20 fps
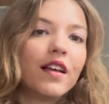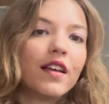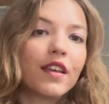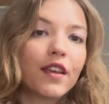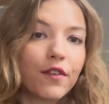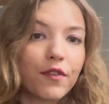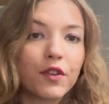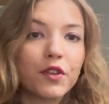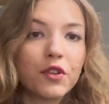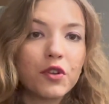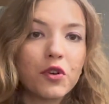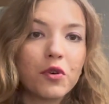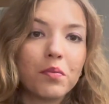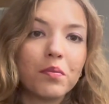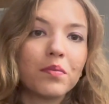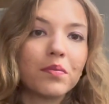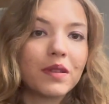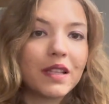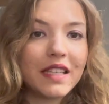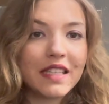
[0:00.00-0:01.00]
If you do,
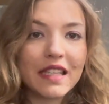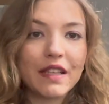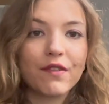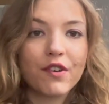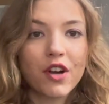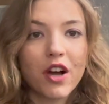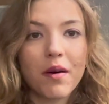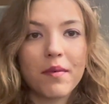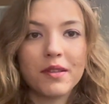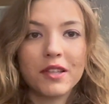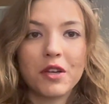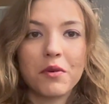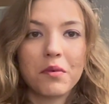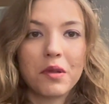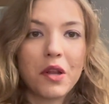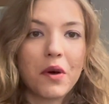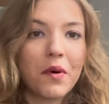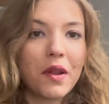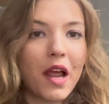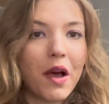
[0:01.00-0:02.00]
please leave a comment down
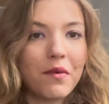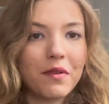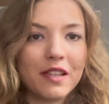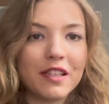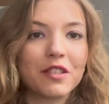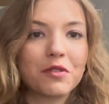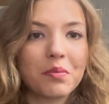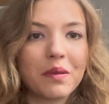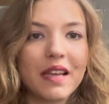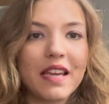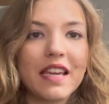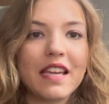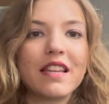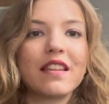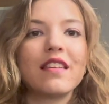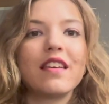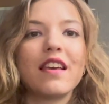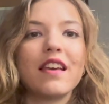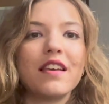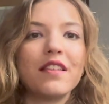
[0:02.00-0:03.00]
below and I will
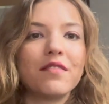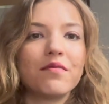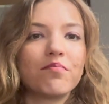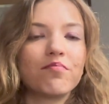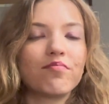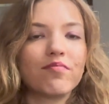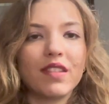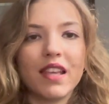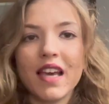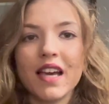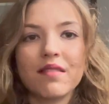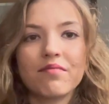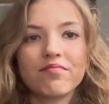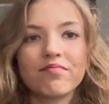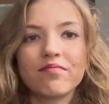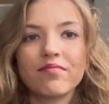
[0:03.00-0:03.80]
explain. And yeah,